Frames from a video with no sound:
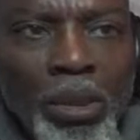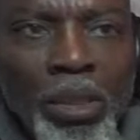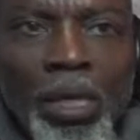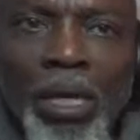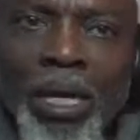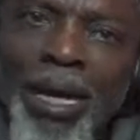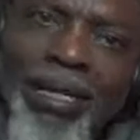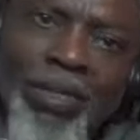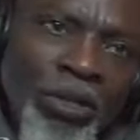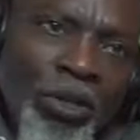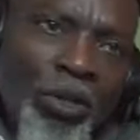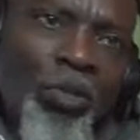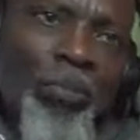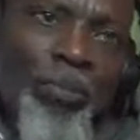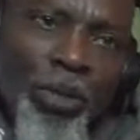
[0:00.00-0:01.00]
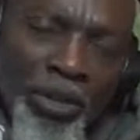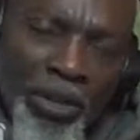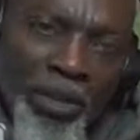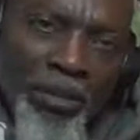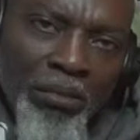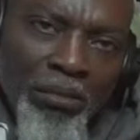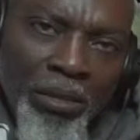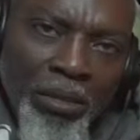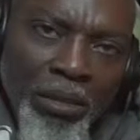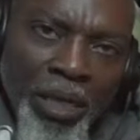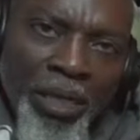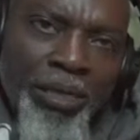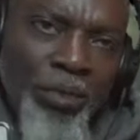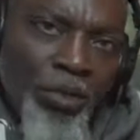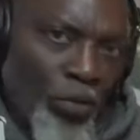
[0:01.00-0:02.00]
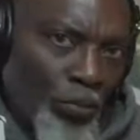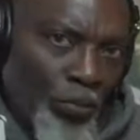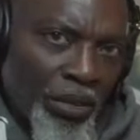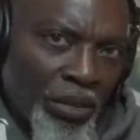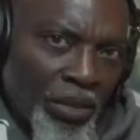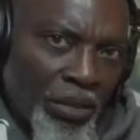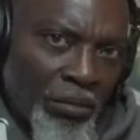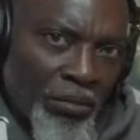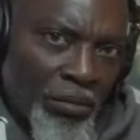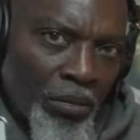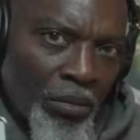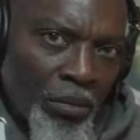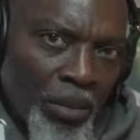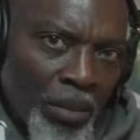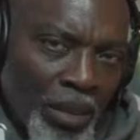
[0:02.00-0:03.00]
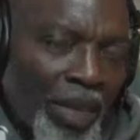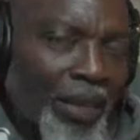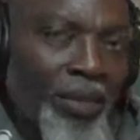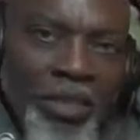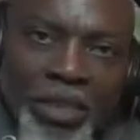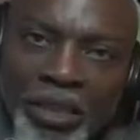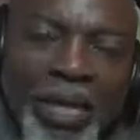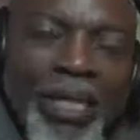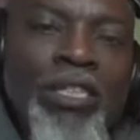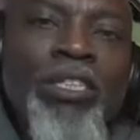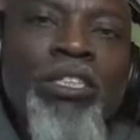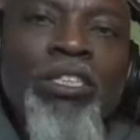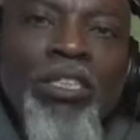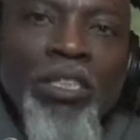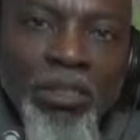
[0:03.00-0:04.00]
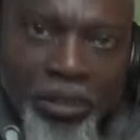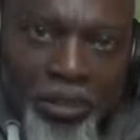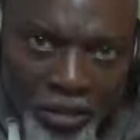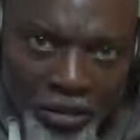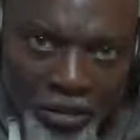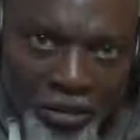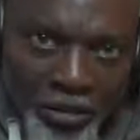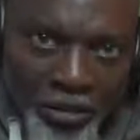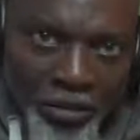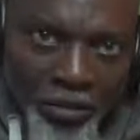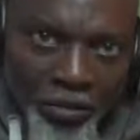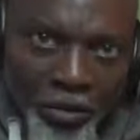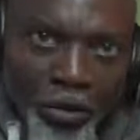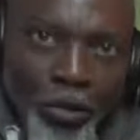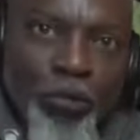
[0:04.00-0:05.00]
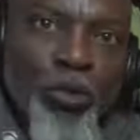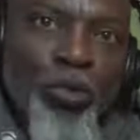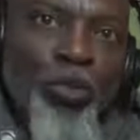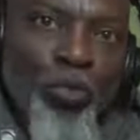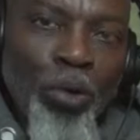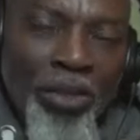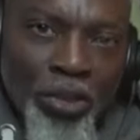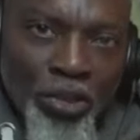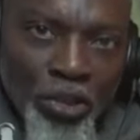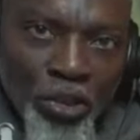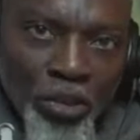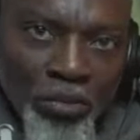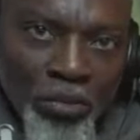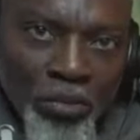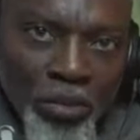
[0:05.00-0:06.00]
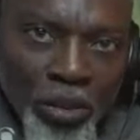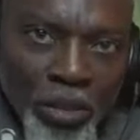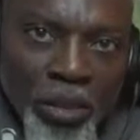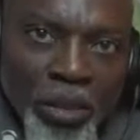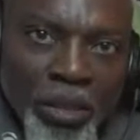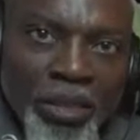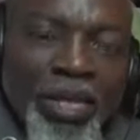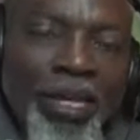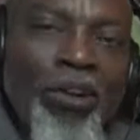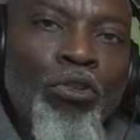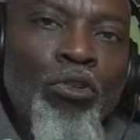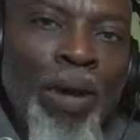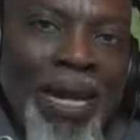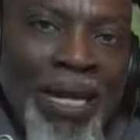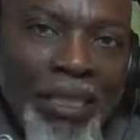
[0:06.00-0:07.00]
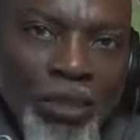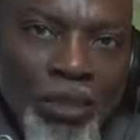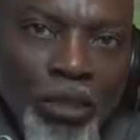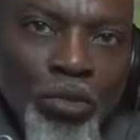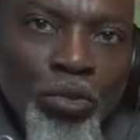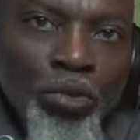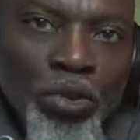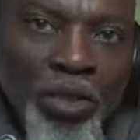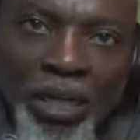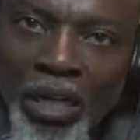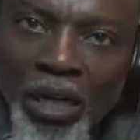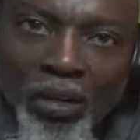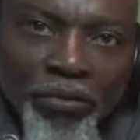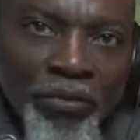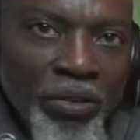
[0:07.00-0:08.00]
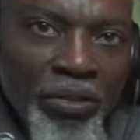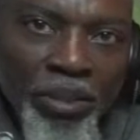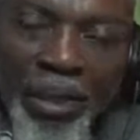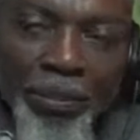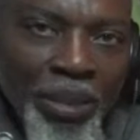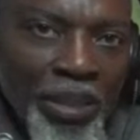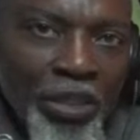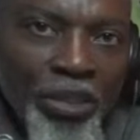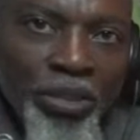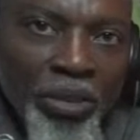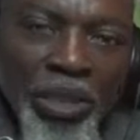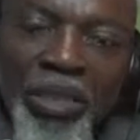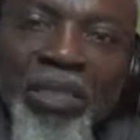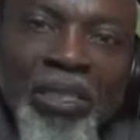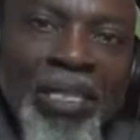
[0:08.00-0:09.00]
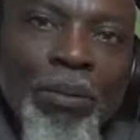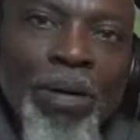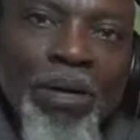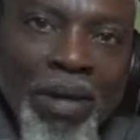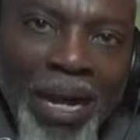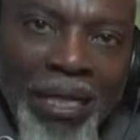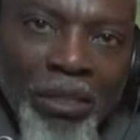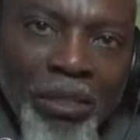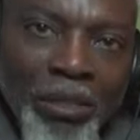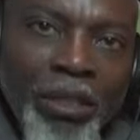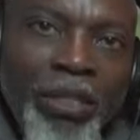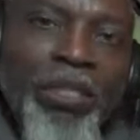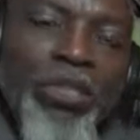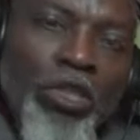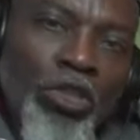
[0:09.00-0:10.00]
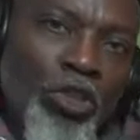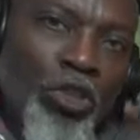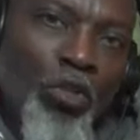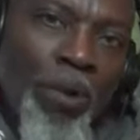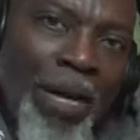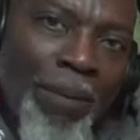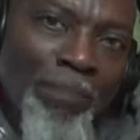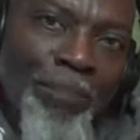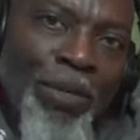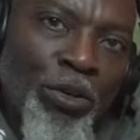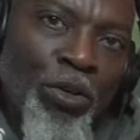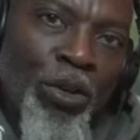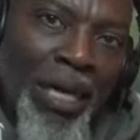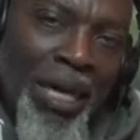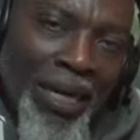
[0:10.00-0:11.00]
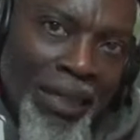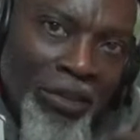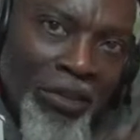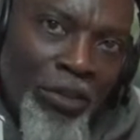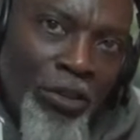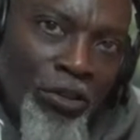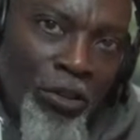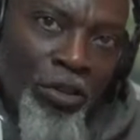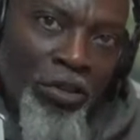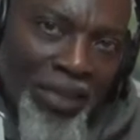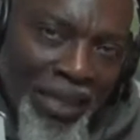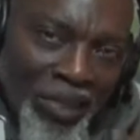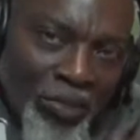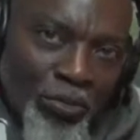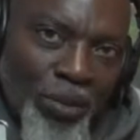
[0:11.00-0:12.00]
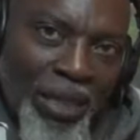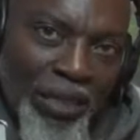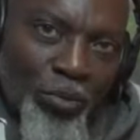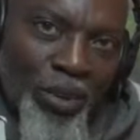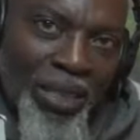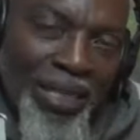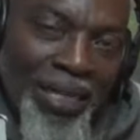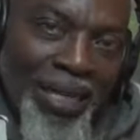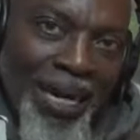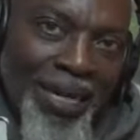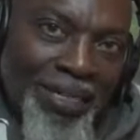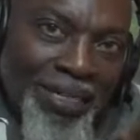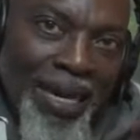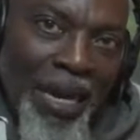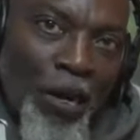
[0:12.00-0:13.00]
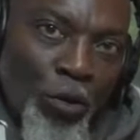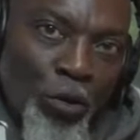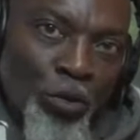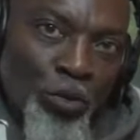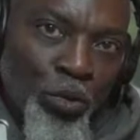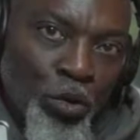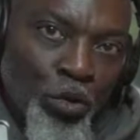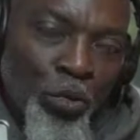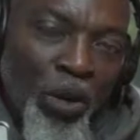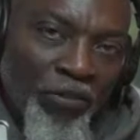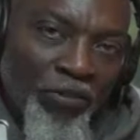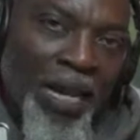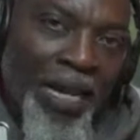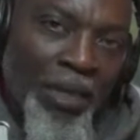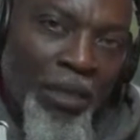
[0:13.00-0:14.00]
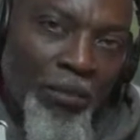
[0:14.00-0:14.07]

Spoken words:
And nobody can deny the citizens of Oduduwa Nation their right to self-determination. It is our right. The UNPO guarantees us that right. We can carry our own Oduduwa flag.